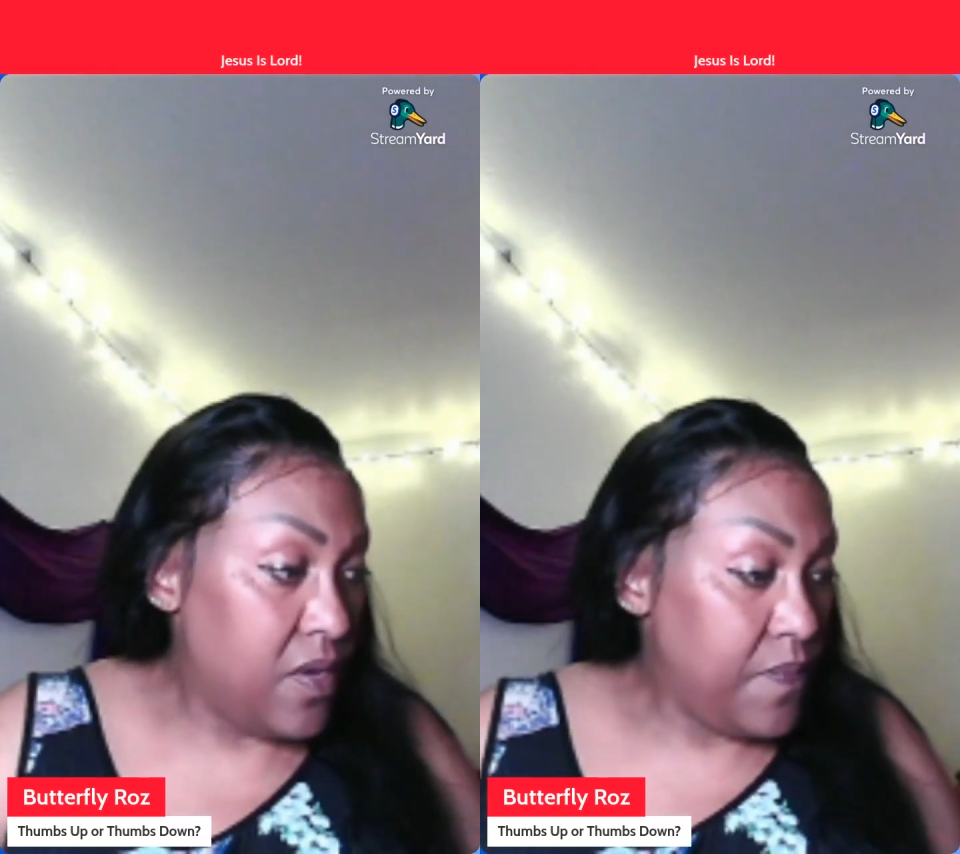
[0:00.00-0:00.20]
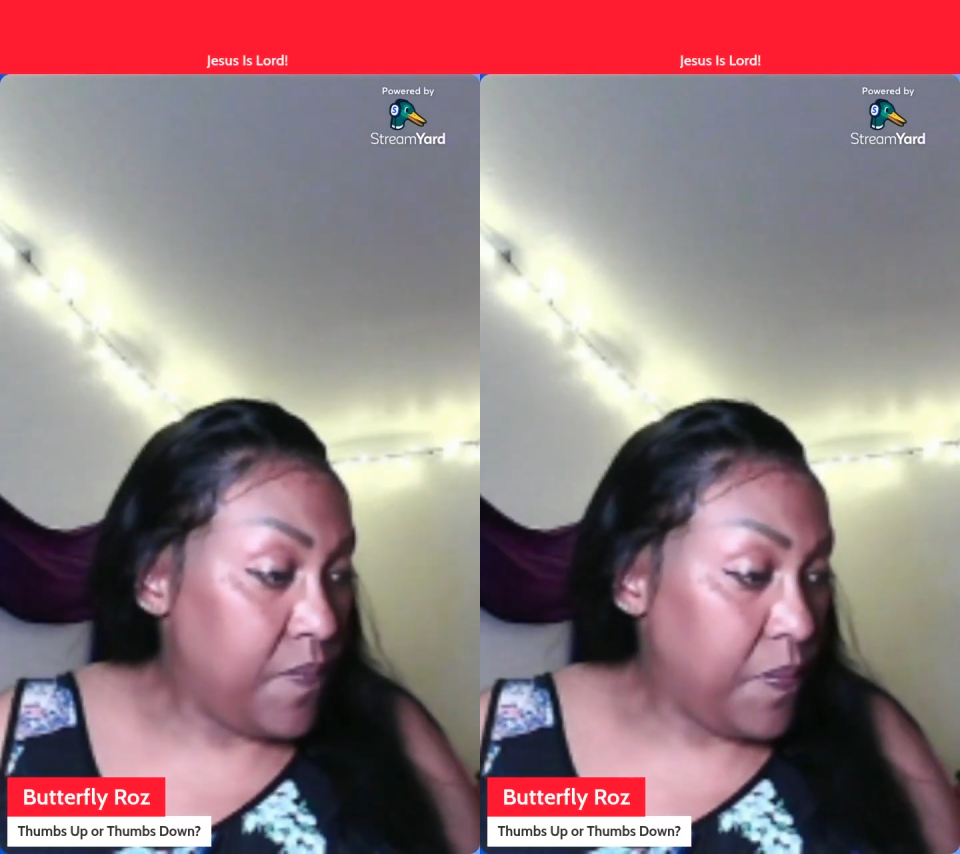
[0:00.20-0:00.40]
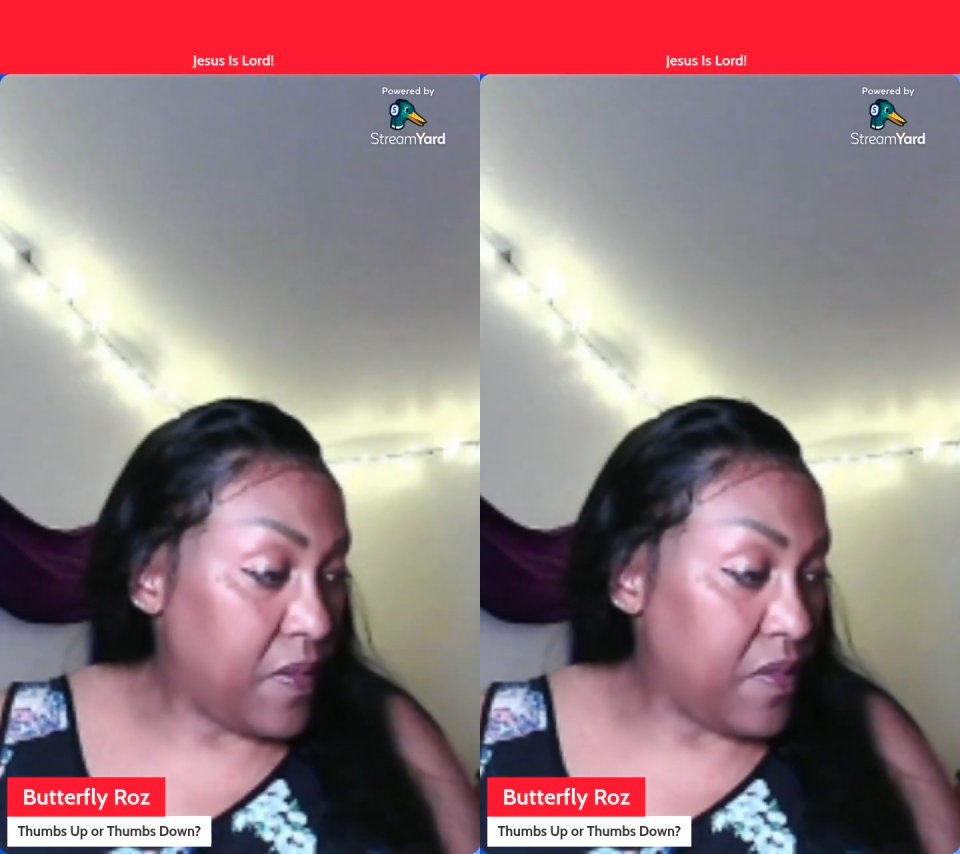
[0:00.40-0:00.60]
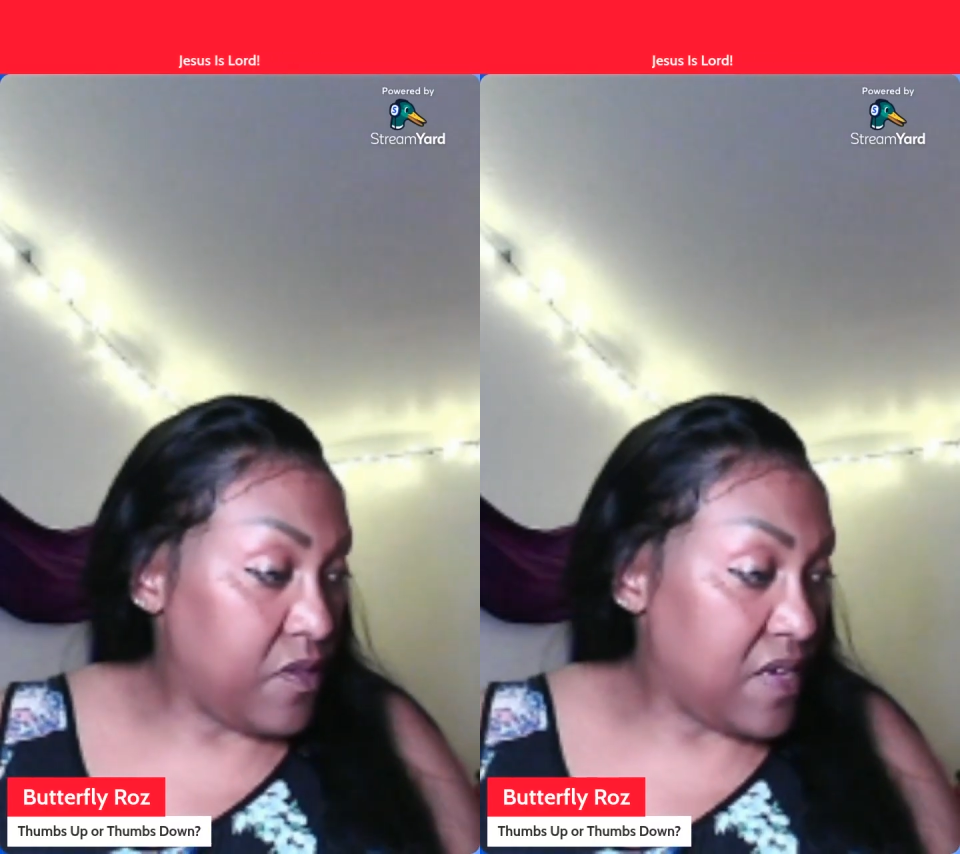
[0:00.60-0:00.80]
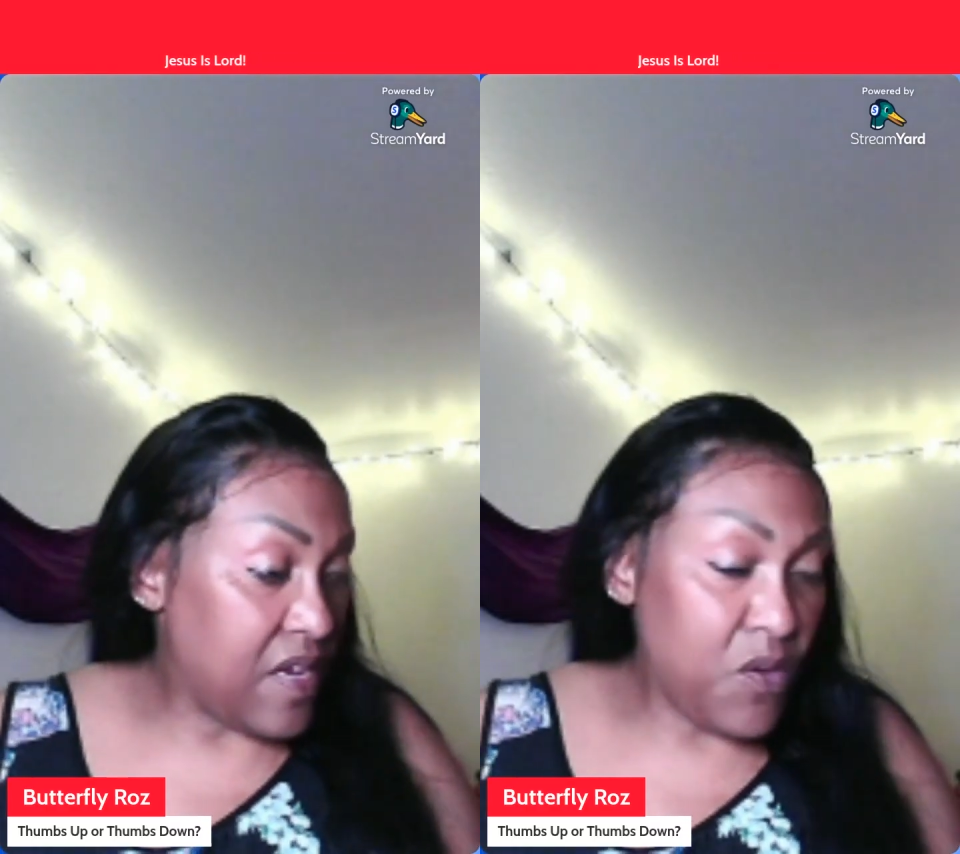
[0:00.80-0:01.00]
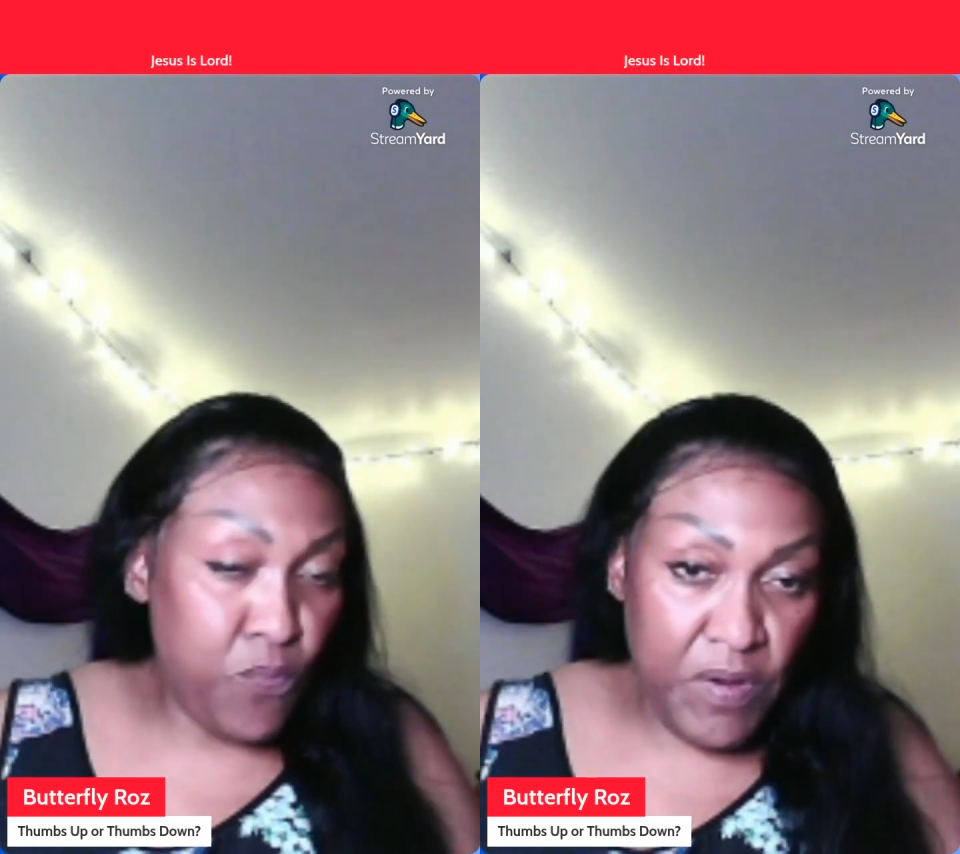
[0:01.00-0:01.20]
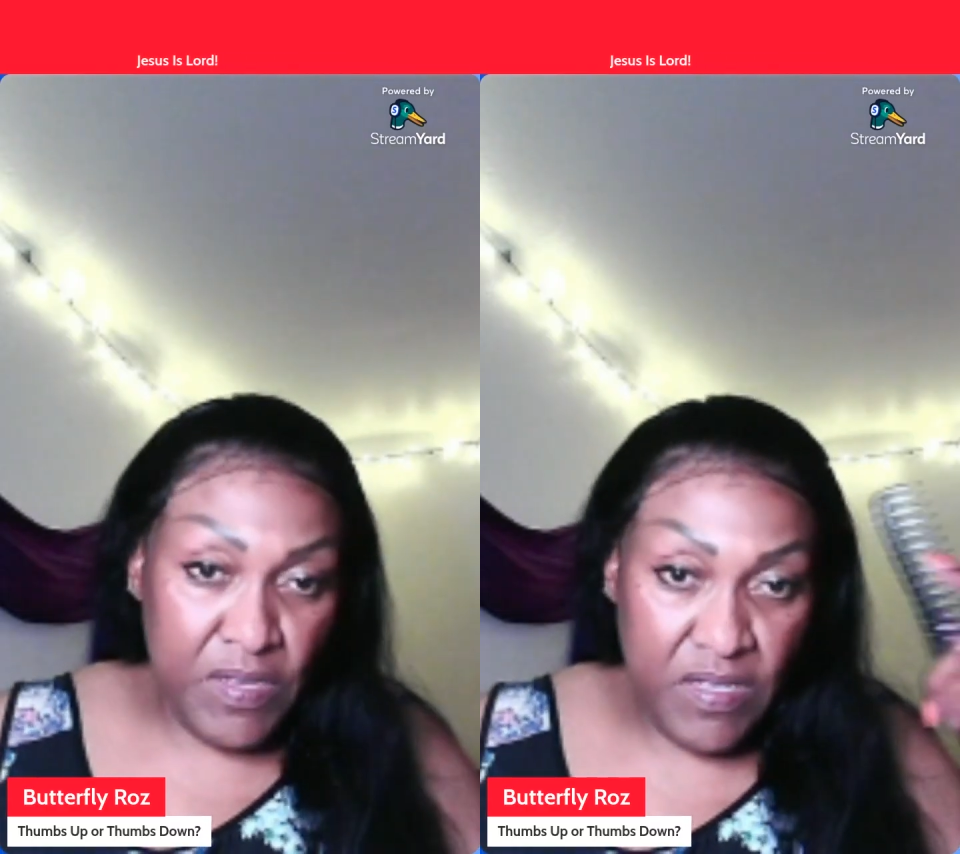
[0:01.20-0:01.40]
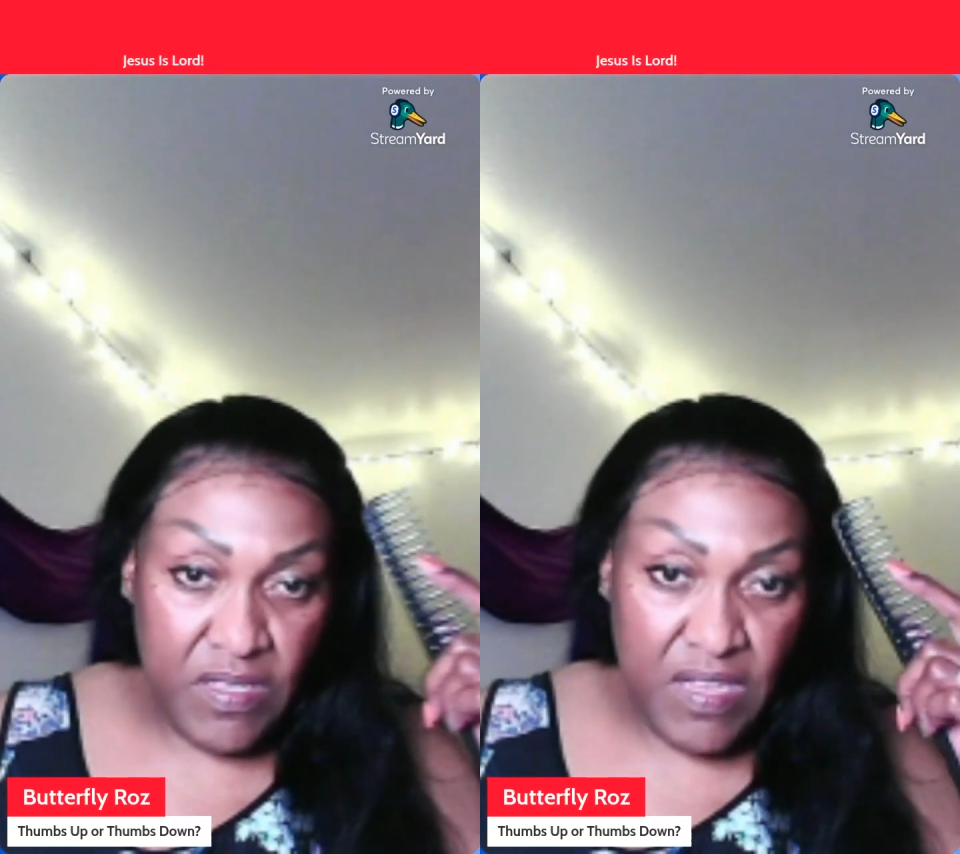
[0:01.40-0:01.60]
I just kind of press it down